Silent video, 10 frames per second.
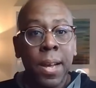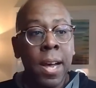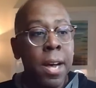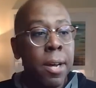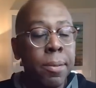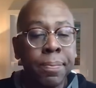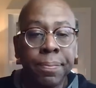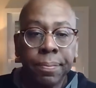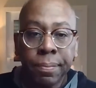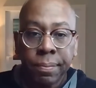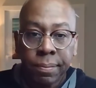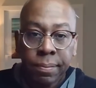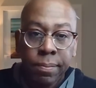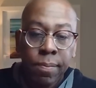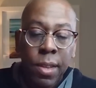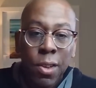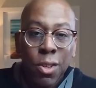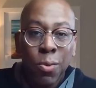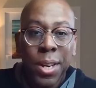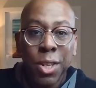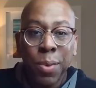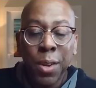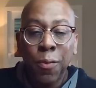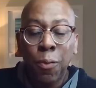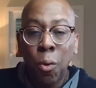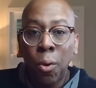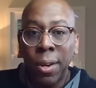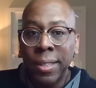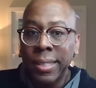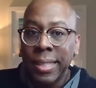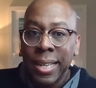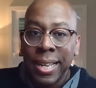2024,